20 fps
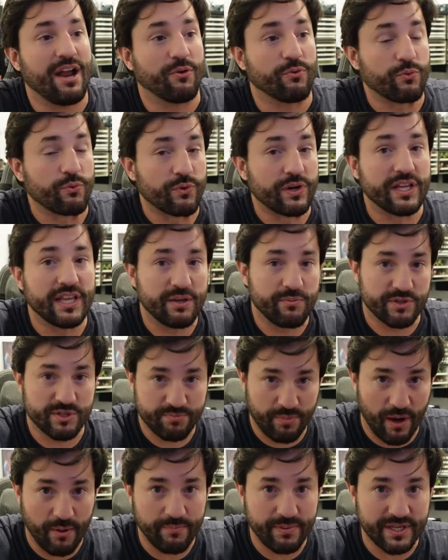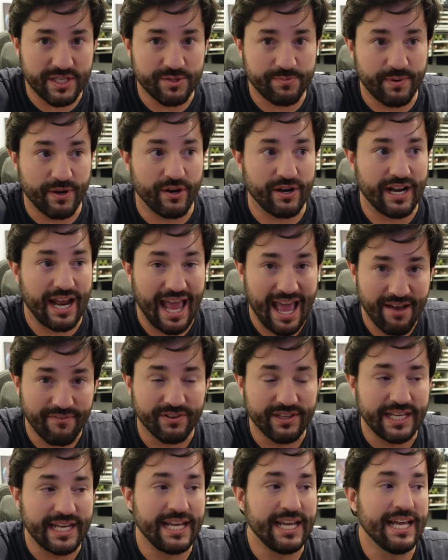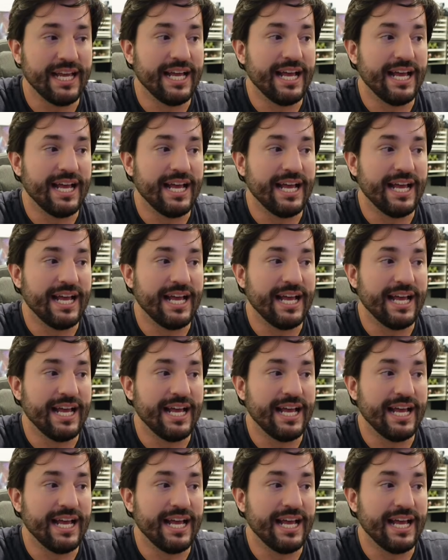really was pumping spirit heavily.